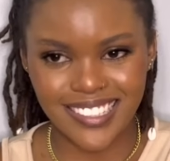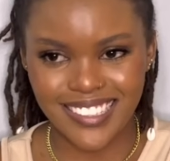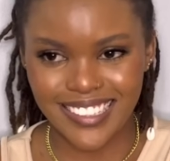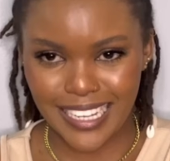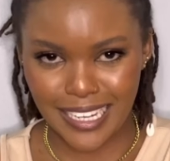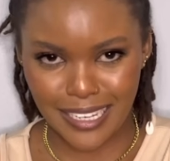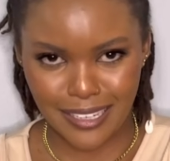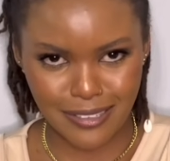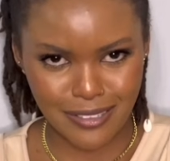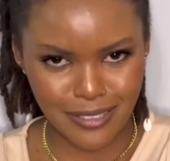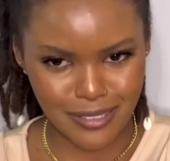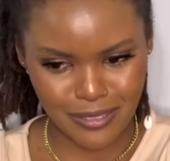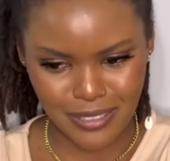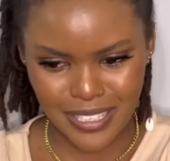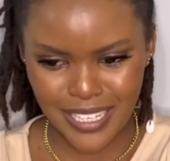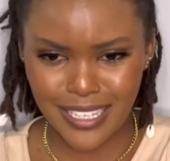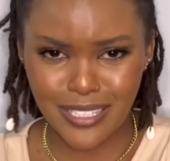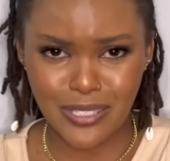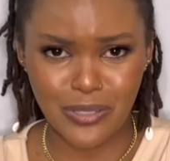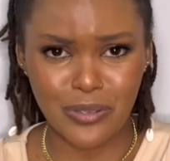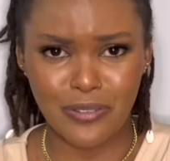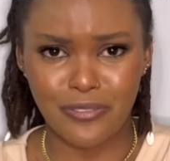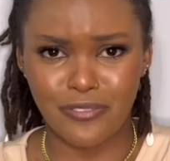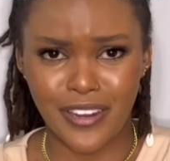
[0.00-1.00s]
like
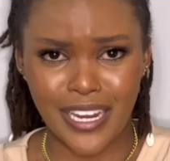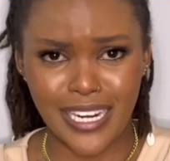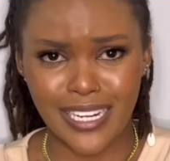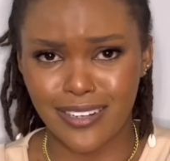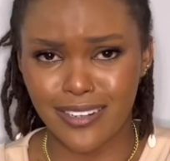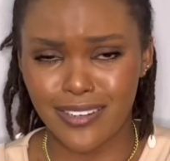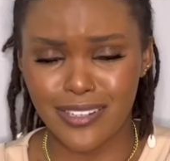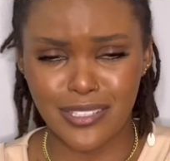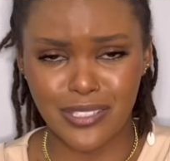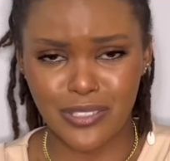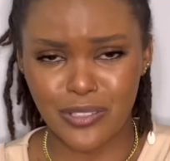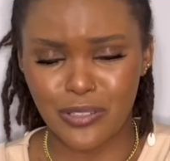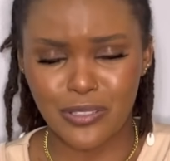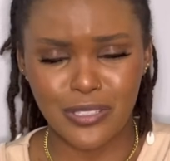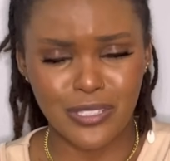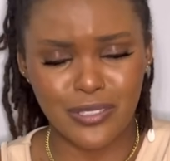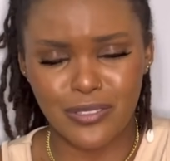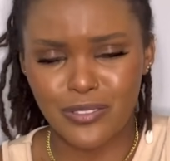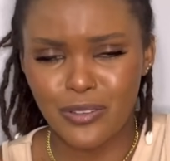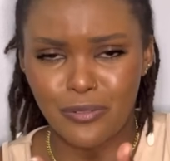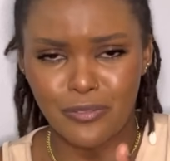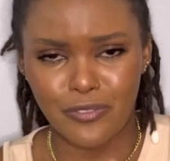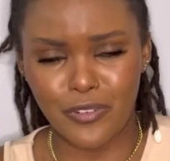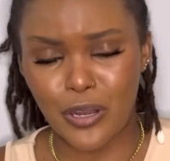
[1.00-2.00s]
as we finalize, because
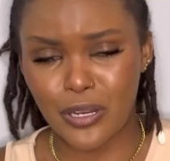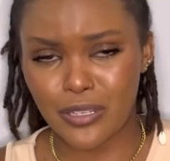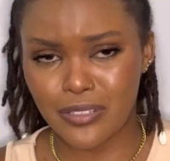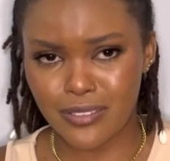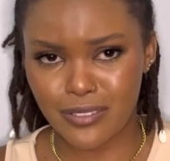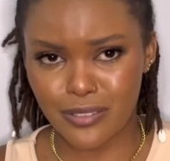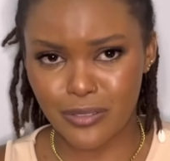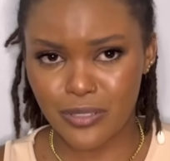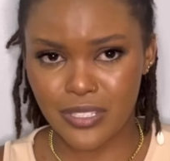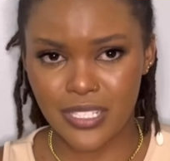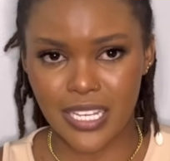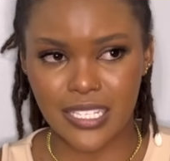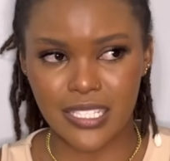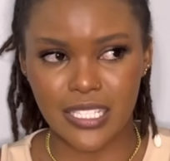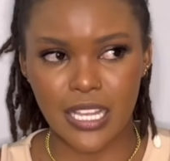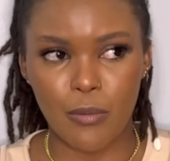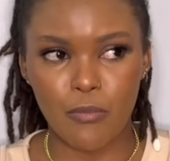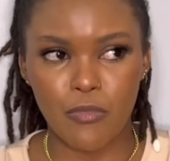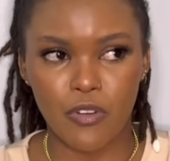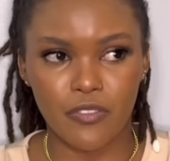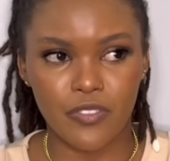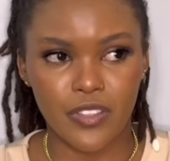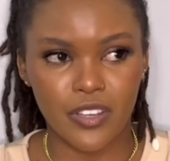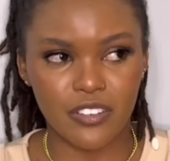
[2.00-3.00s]
of course those are
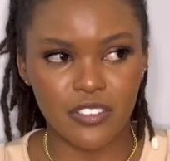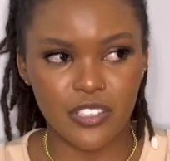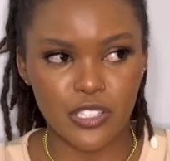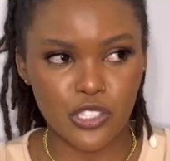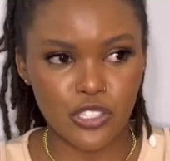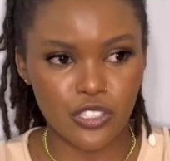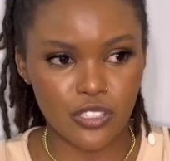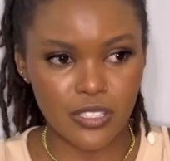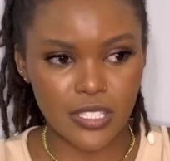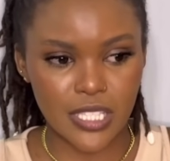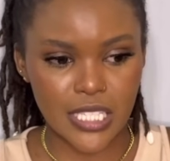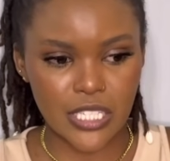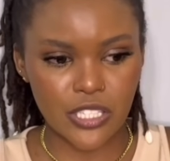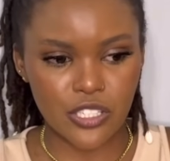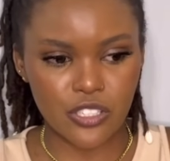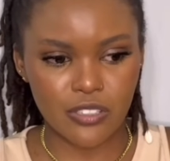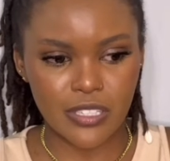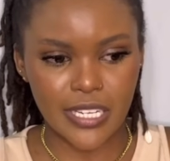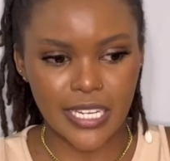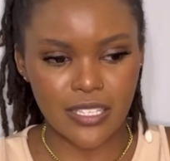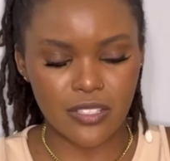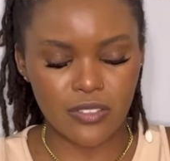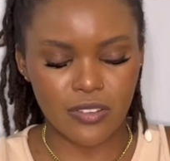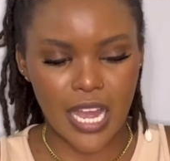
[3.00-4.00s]
some of the questions that you
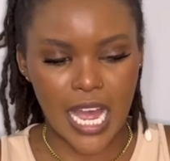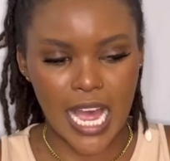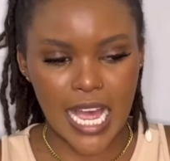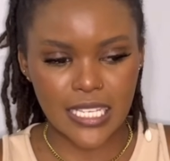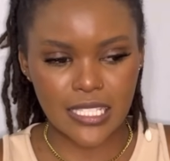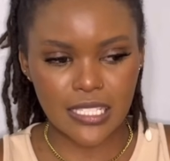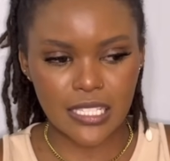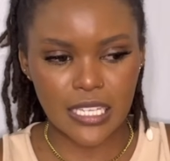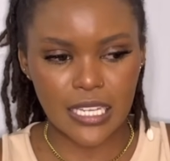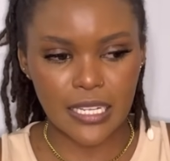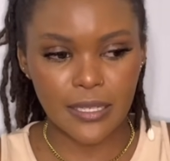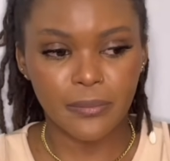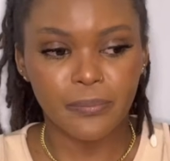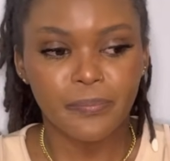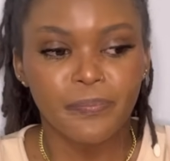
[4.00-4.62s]
guys are asking.